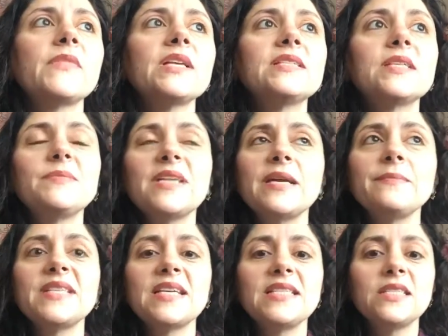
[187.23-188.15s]

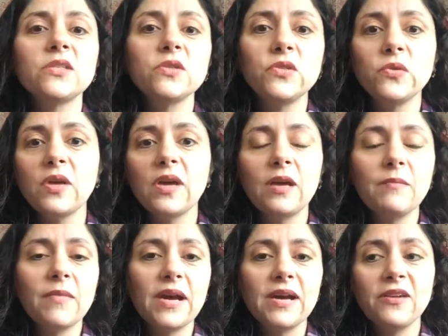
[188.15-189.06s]
Sometimes I still do
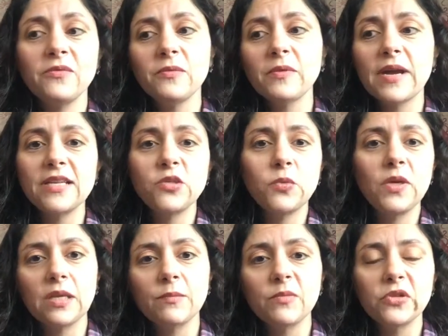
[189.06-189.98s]
them. I
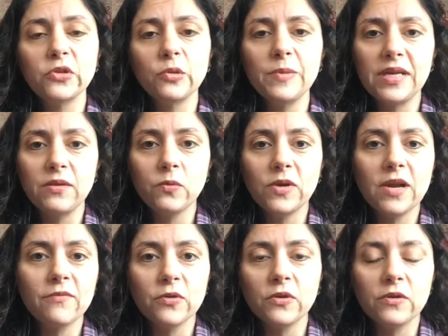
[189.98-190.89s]
tweak them a little bit,
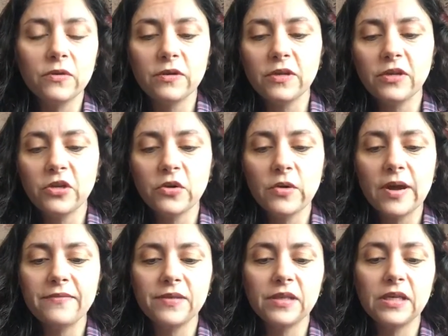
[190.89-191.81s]
whatever,
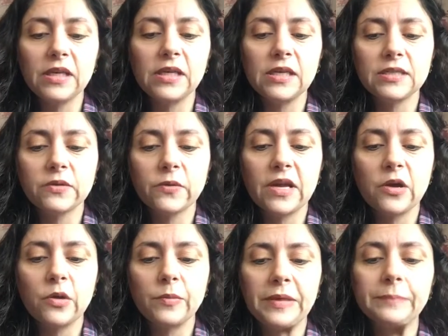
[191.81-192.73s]
I feel like is going to
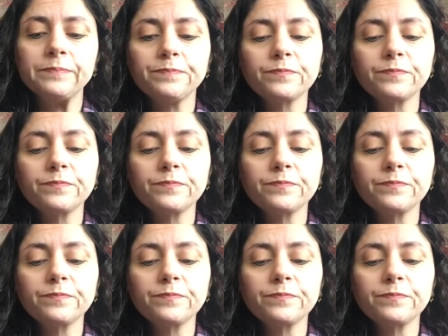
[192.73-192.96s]
help me.